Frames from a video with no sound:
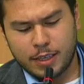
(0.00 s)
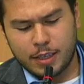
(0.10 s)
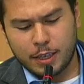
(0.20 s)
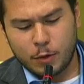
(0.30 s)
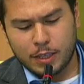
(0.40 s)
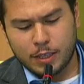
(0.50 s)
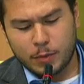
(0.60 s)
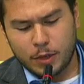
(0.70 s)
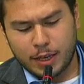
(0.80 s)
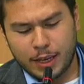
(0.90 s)
Did the U.S.
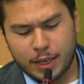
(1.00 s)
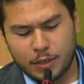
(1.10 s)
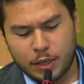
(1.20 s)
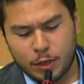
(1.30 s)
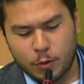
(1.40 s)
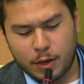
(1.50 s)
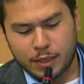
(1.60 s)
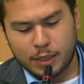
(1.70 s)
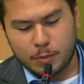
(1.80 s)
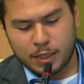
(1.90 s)
communicate to the
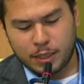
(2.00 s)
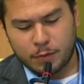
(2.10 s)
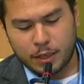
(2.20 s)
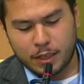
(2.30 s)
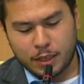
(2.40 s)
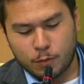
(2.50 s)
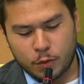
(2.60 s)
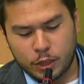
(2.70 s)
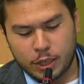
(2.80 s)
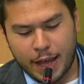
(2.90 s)
UN specifically
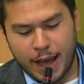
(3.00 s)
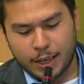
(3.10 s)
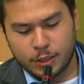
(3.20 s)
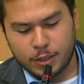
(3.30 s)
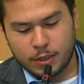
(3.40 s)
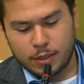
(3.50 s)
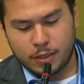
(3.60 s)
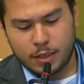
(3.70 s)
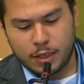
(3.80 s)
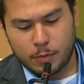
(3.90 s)
which
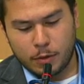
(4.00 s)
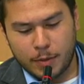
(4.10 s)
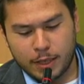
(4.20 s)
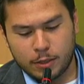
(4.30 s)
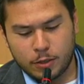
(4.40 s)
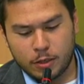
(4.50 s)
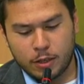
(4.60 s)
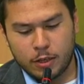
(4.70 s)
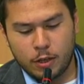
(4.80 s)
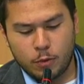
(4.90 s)
actions the diplomats
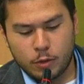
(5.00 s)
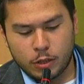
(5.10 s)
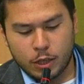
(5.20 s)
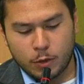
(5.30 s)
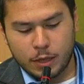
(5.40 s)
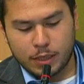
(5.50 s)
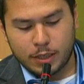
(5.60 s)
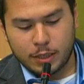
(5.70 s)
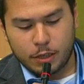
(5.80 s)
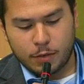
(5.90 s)
took, which the U.S.
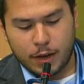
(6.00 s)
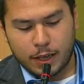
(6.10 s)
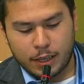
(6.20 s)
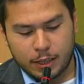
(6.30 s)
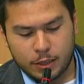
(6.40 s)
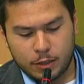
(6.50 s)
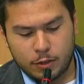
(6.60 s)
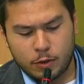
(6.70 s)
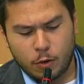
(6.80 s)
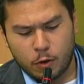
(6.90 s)
considered
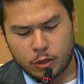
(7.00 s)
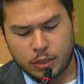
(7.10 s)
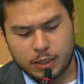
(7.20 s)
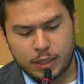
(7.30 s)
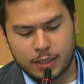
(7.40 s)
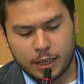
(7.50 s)
violations, or just the